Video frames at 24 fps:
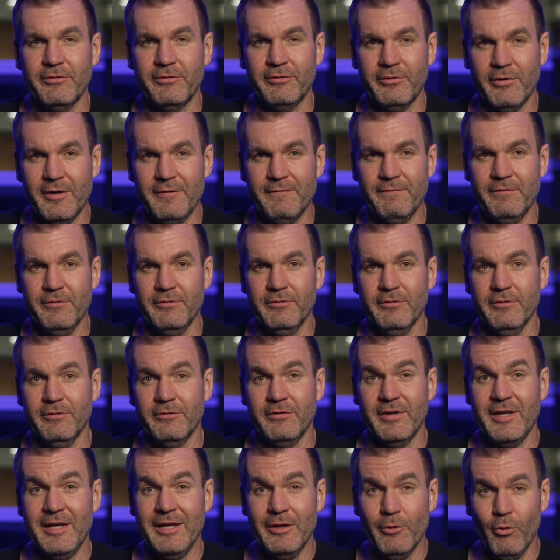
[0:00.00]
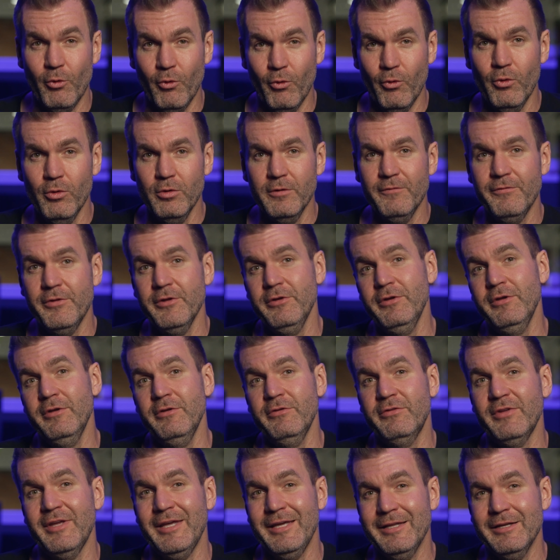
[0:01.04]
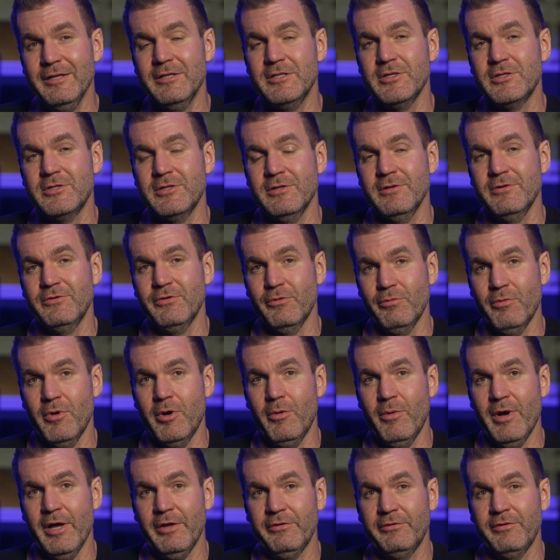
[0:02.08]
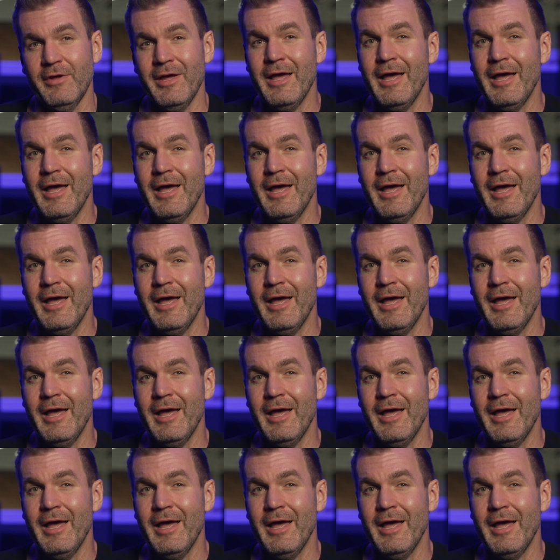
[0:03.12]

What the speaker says: site visits, all of these in addition to ROAS,